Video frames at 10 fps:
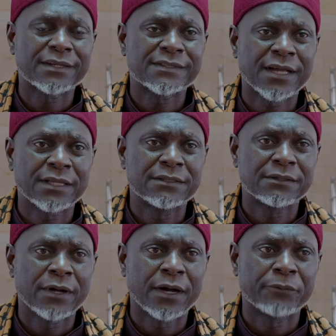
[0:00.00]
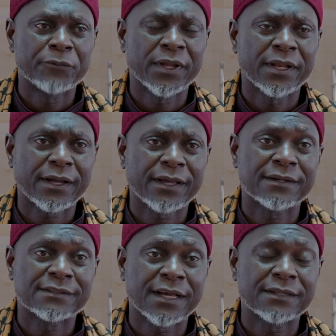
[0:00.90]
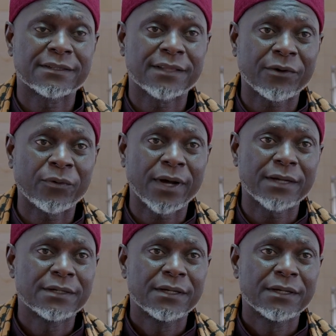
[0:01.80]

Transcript: zadi inna khayra zadi taqwa.